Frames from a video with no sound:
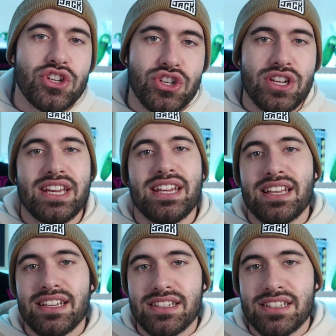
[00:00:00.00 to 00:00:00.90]

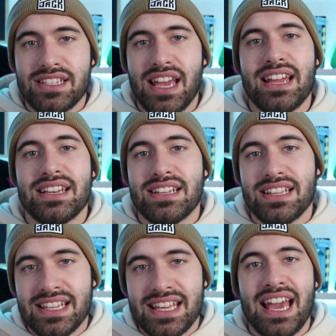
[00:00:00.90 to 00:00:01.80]
she said
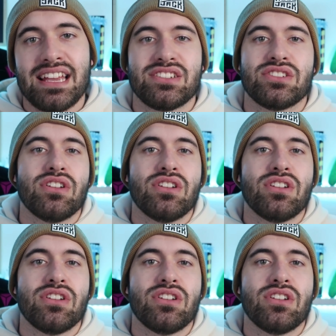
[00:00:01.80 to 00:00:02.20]
yes,